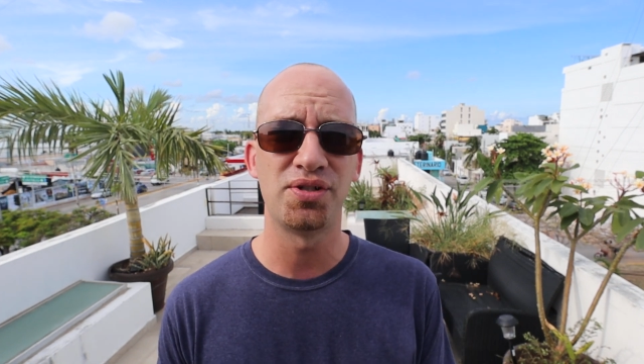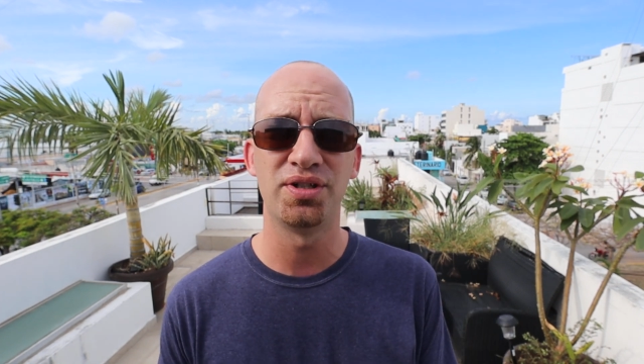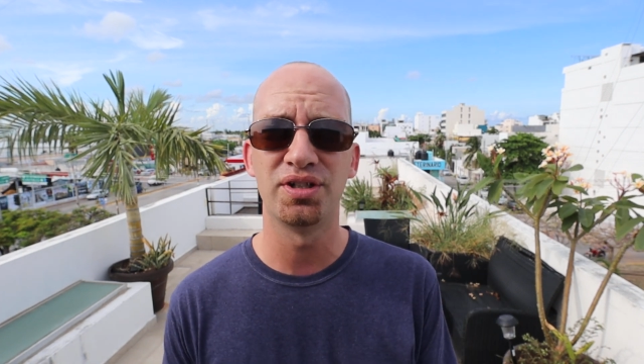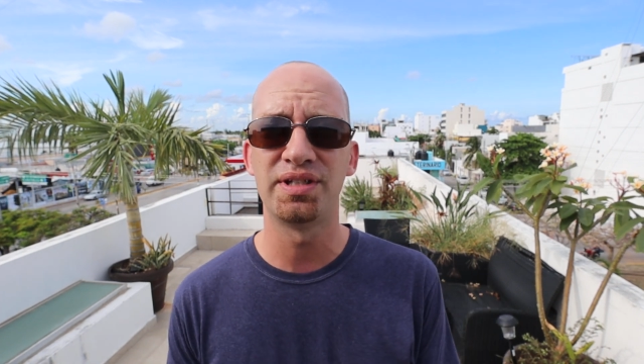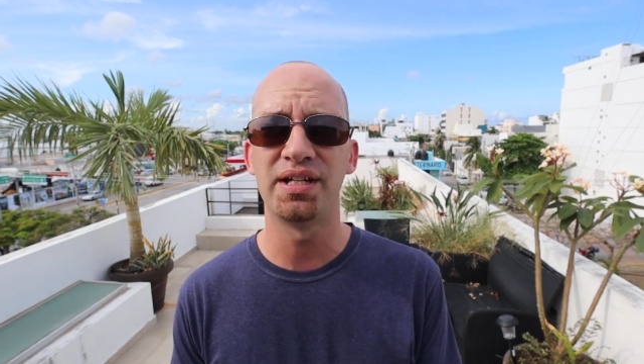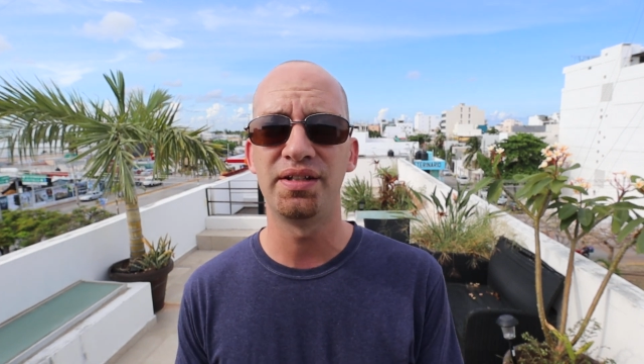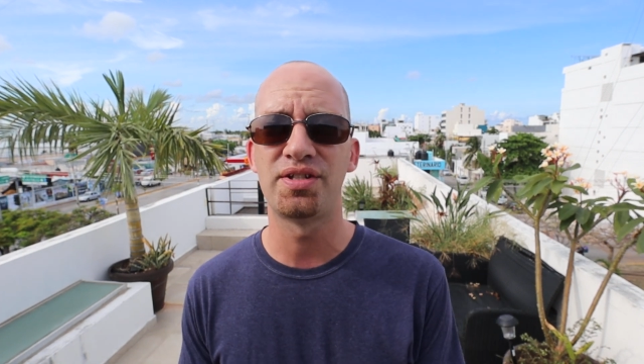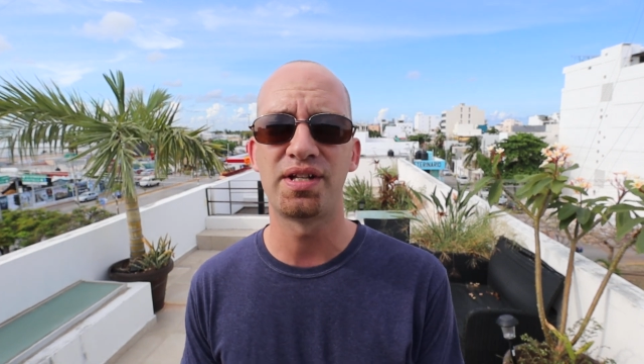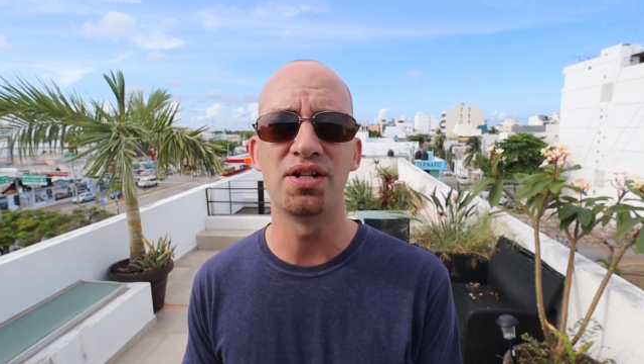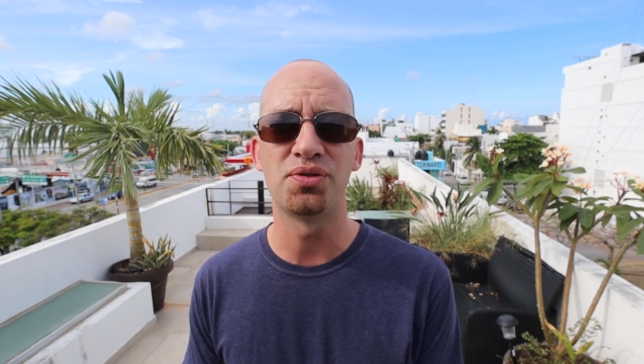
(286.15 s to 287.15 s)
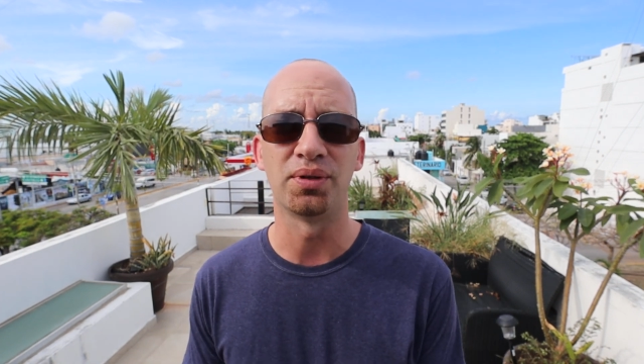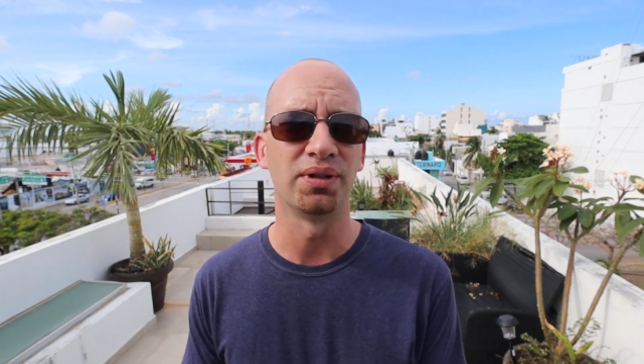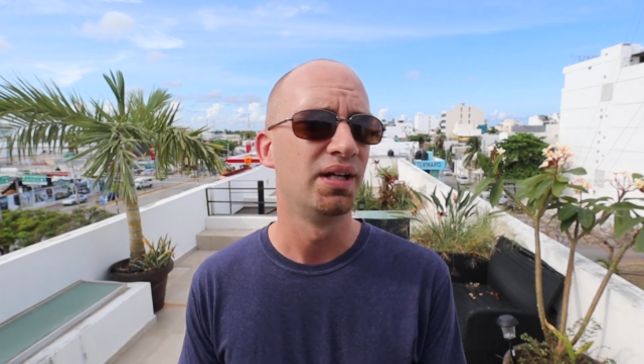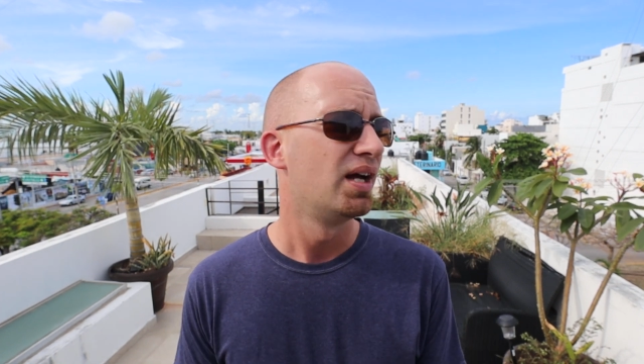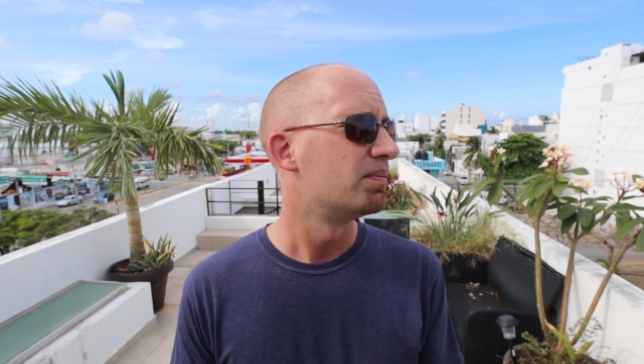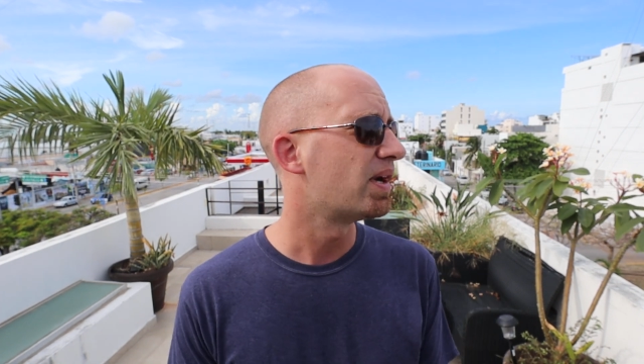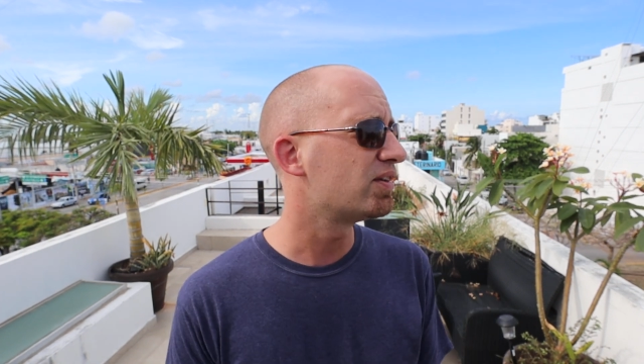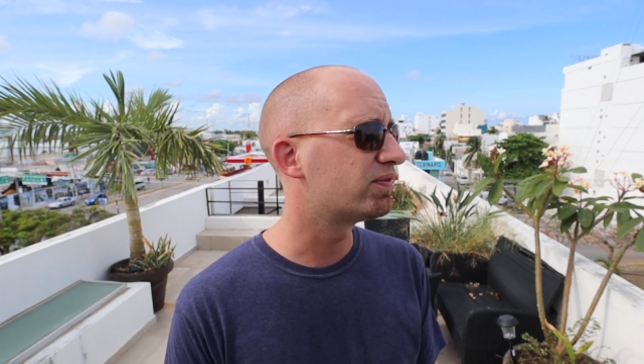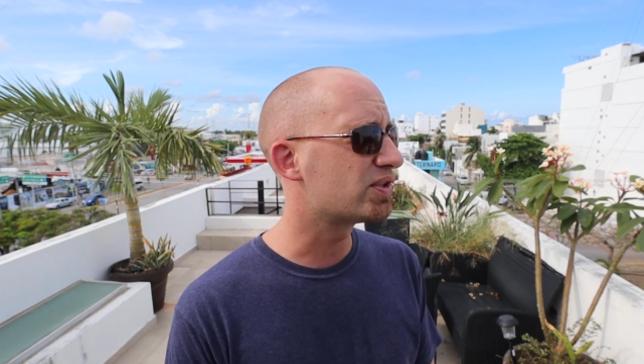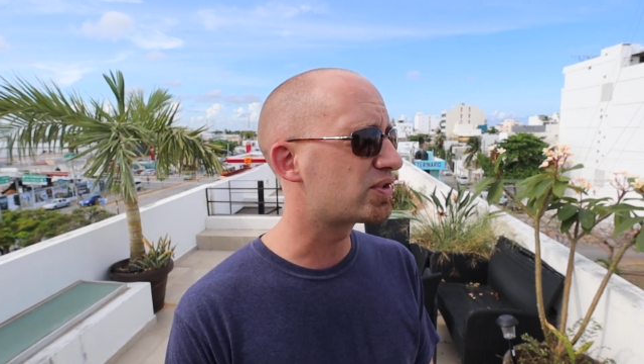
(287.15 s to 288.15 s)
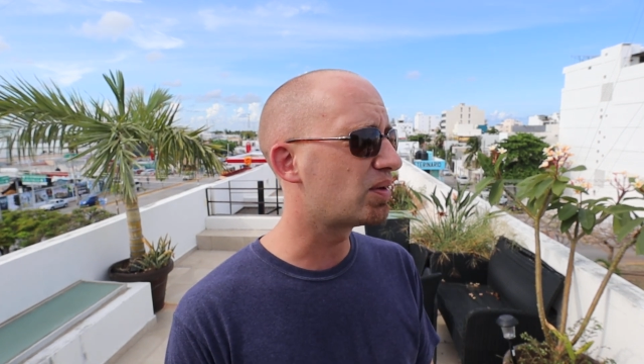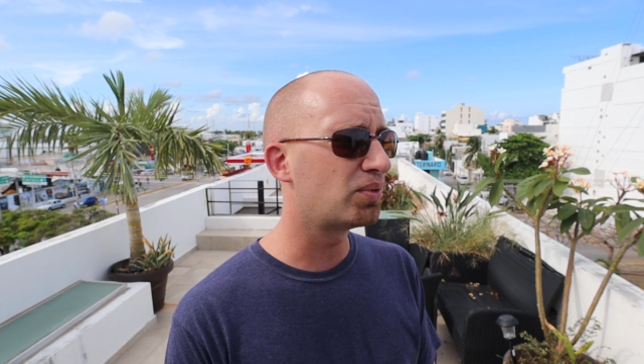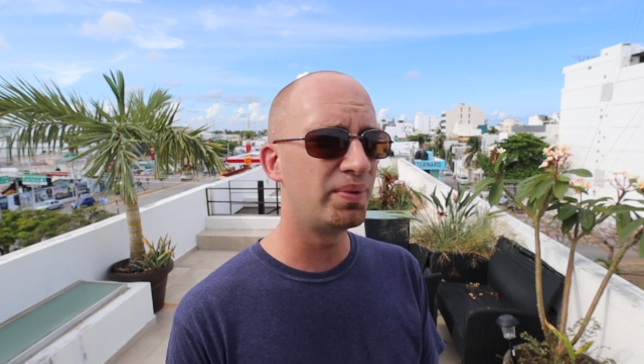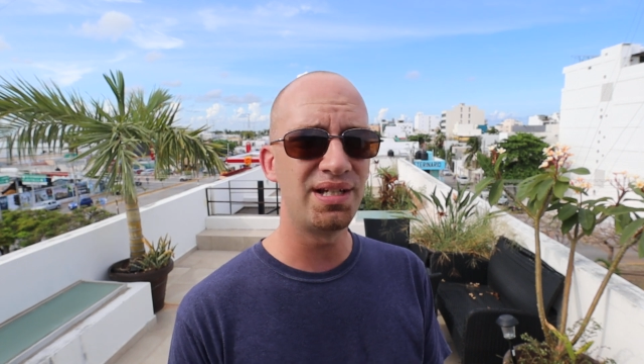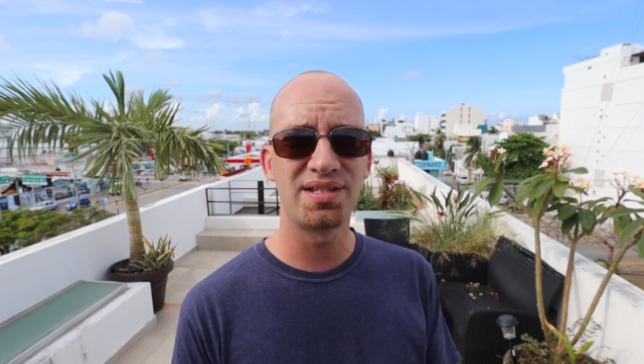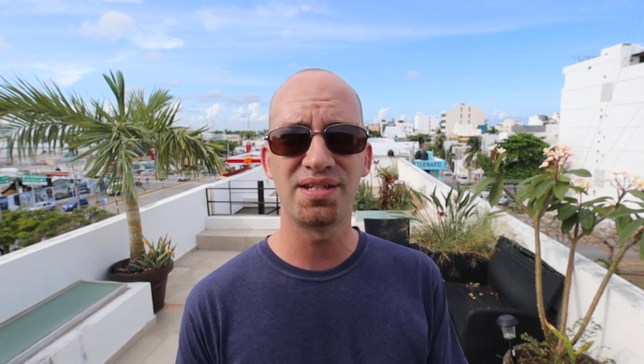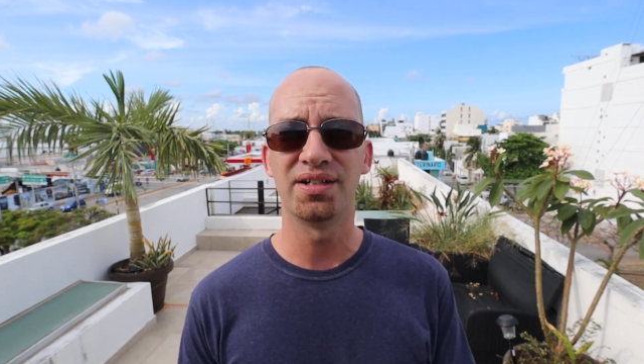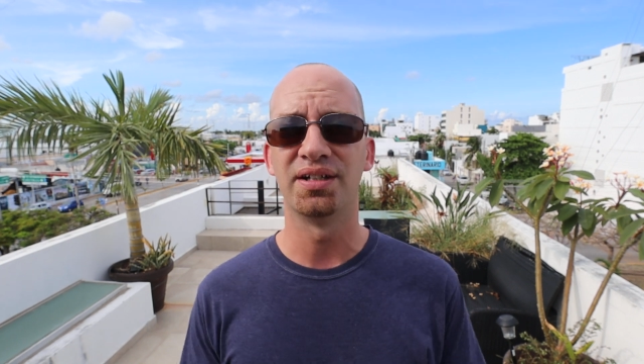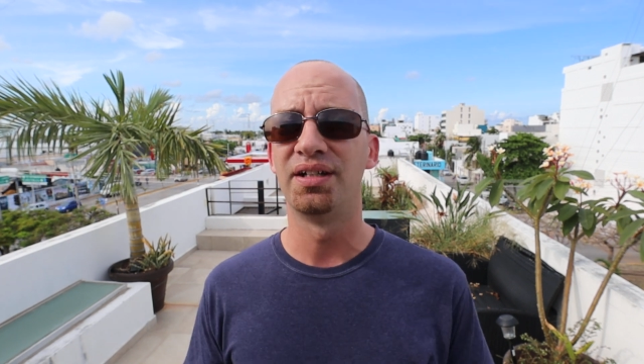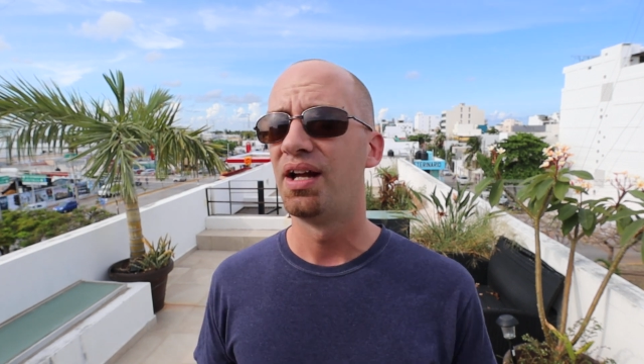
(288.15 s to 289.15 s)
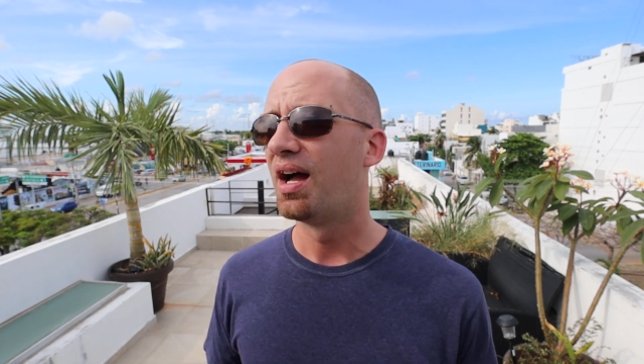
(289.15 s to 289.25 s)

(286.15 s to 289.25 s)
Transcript: to your daily schedule. My first couple weeks here,